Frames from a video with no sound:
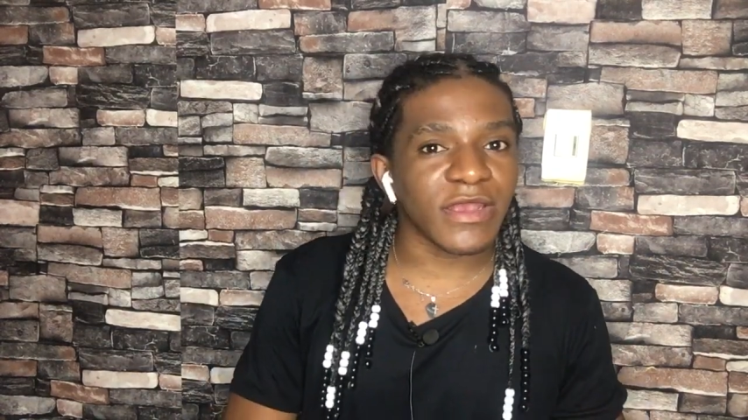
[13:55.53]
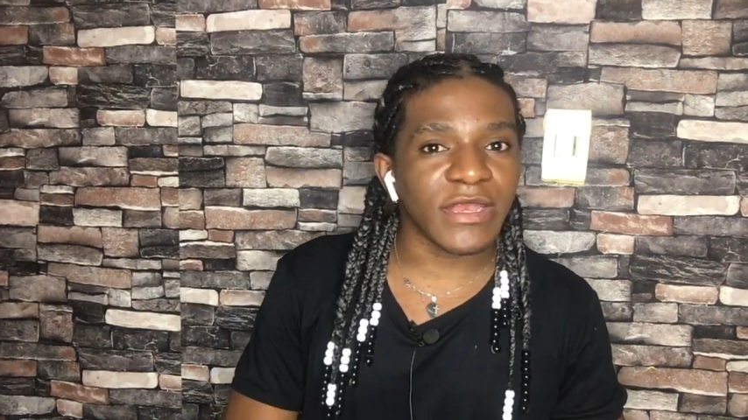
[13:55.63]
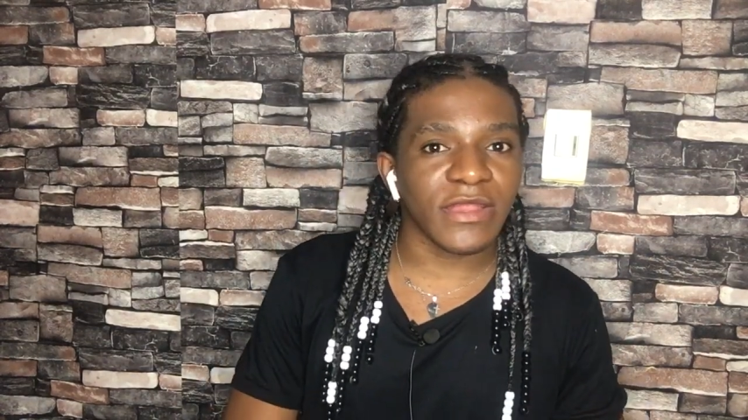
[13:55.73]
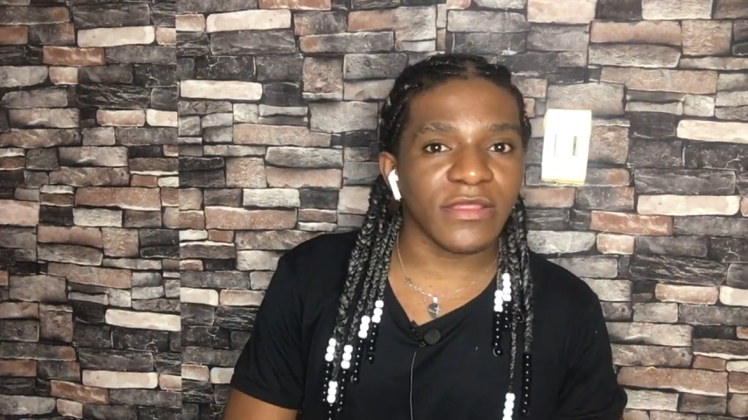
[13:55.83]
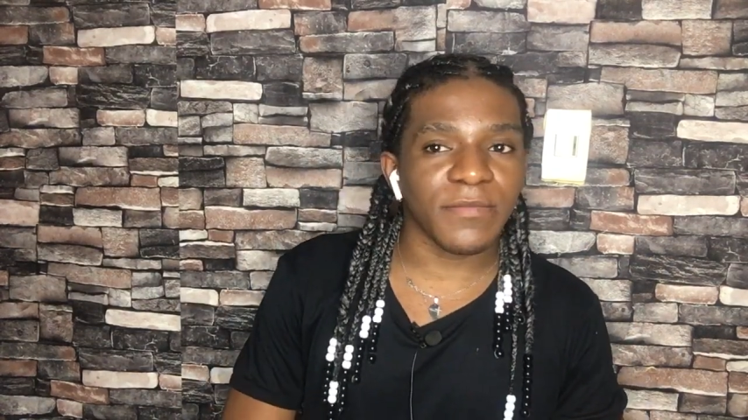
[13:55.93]

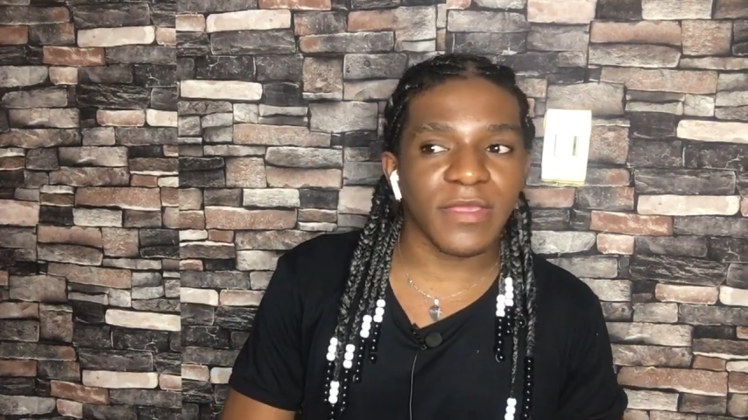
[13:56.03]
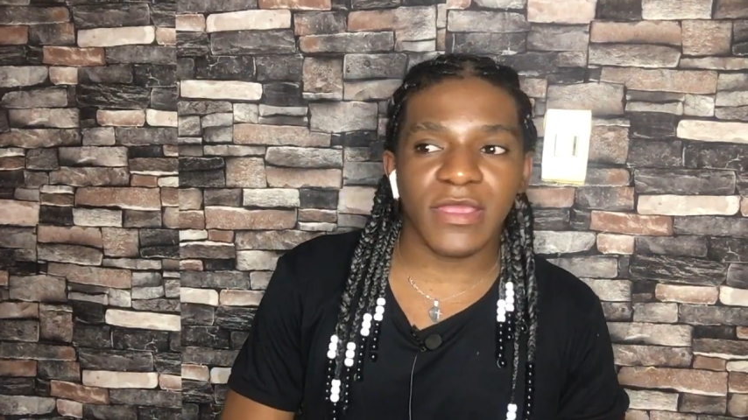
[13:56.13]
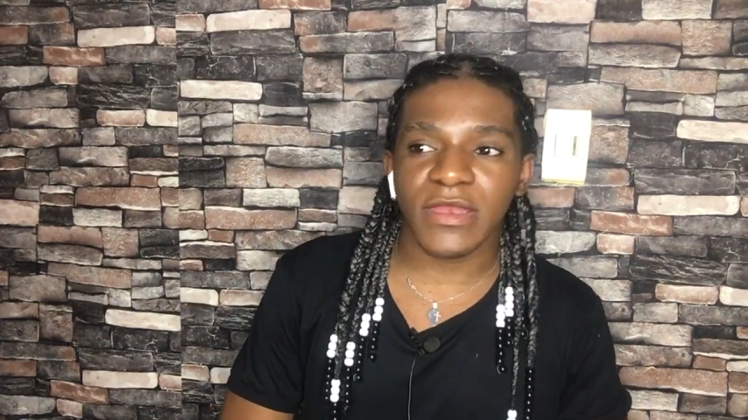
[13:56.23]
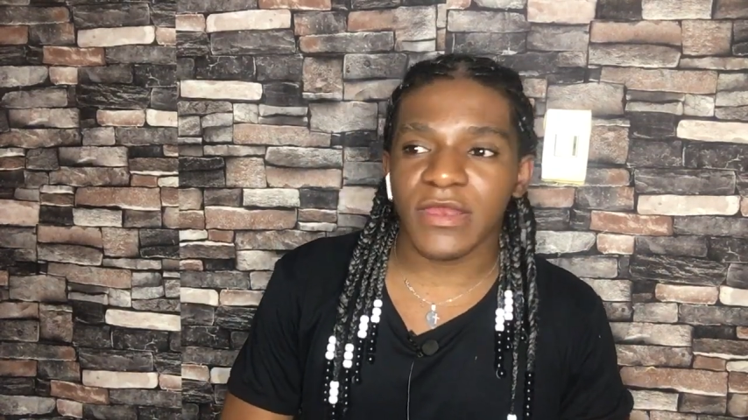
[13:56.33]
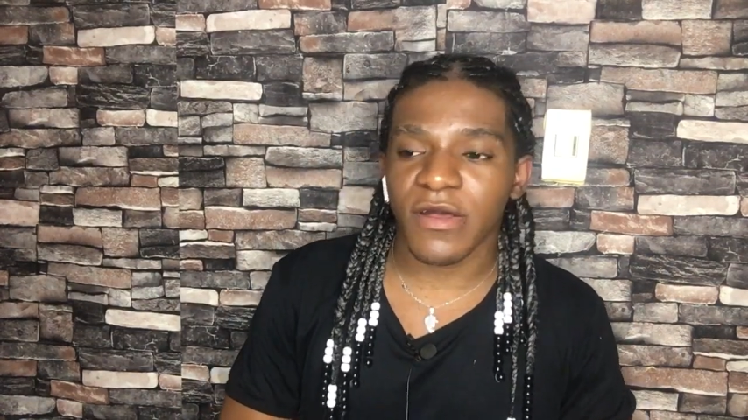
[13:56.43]
in the
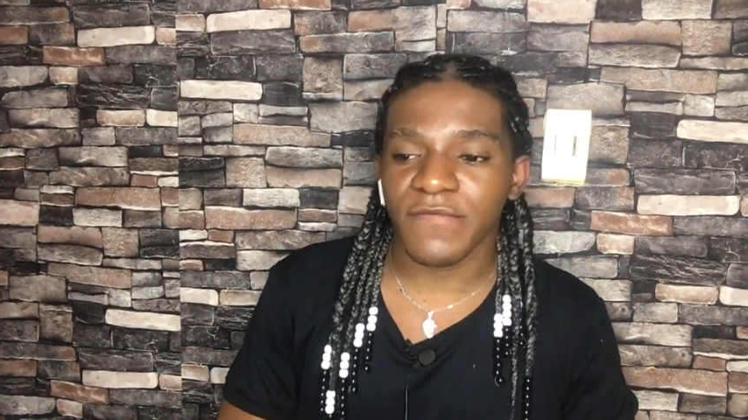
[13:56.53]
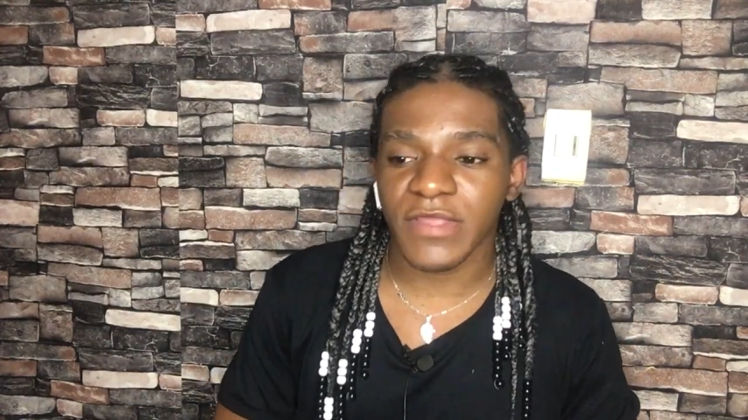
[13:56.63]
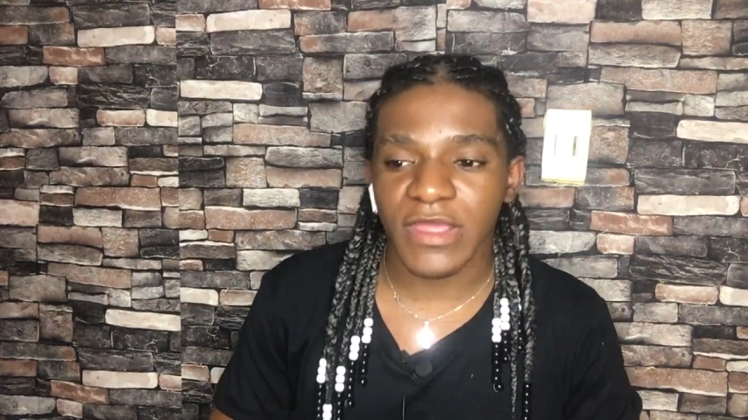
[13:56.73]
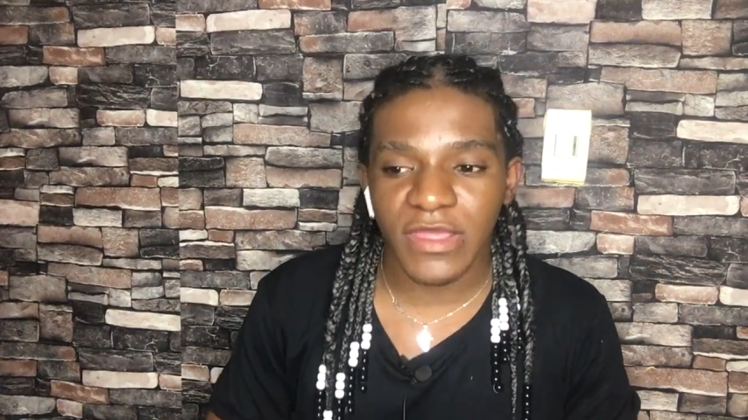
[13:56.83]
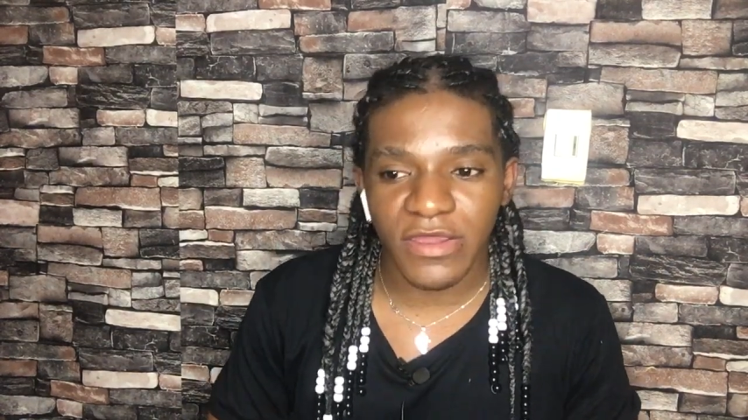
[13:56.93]
beginning of
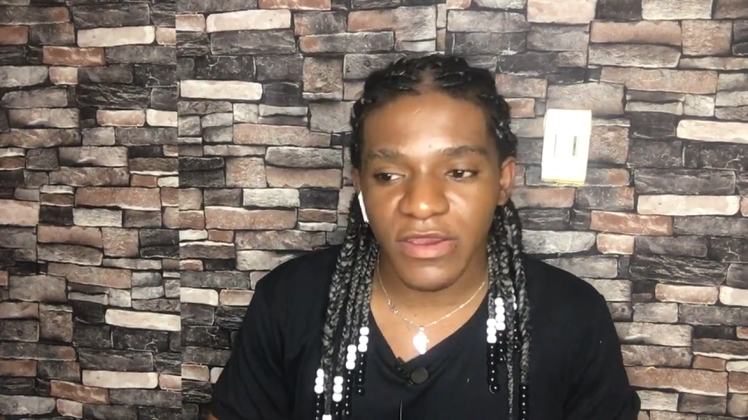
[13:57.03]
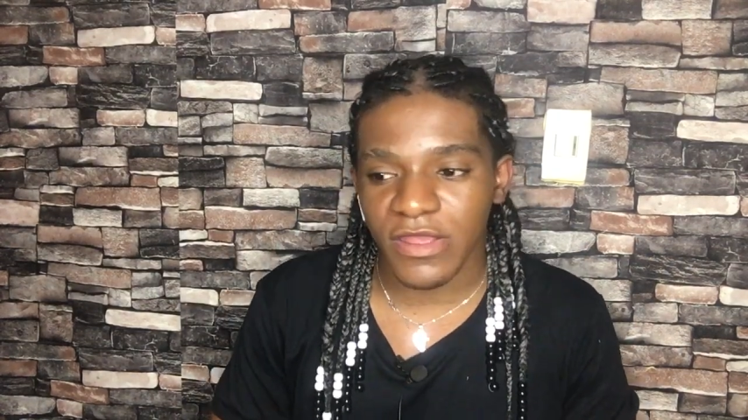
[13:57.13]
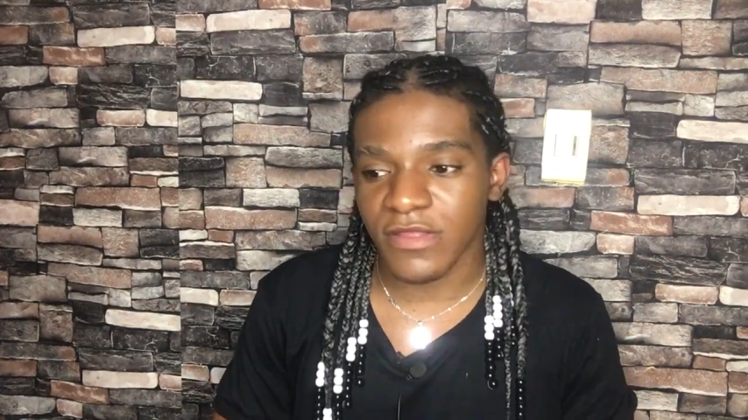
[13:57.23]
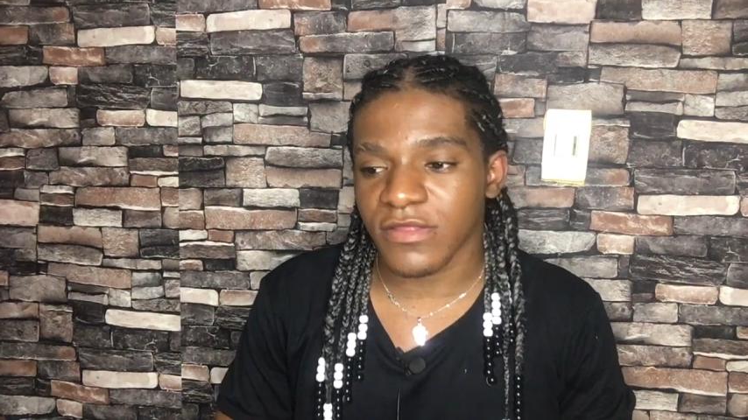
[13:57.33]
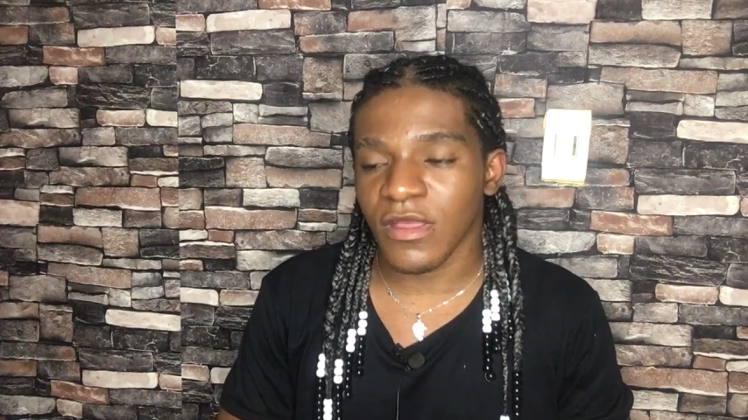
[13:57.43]
the year,
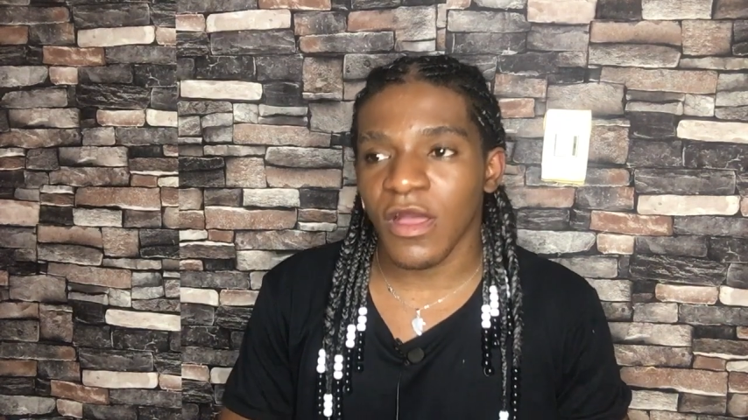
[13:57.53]
is